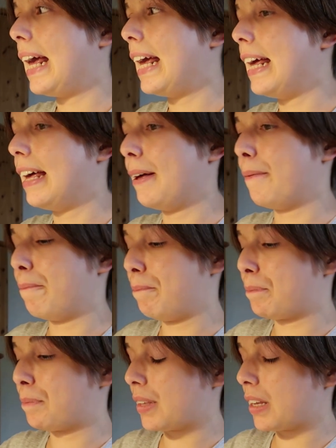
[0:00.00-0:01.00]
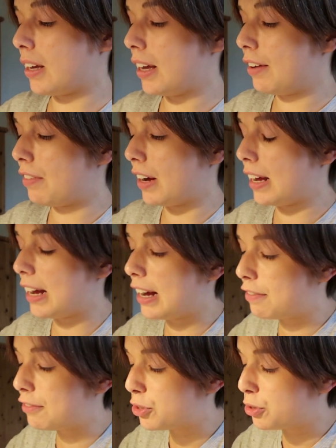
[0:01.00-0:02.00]
if I
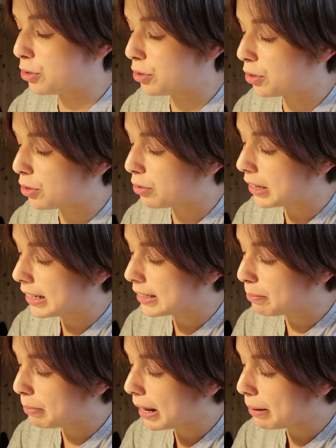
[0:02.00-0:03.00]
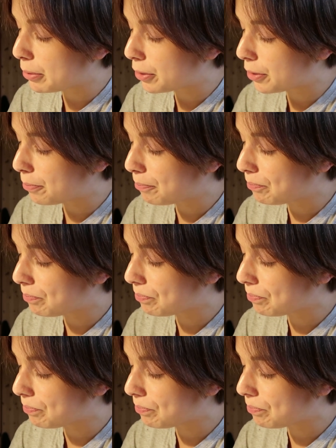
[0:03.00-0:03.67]
have to read a paper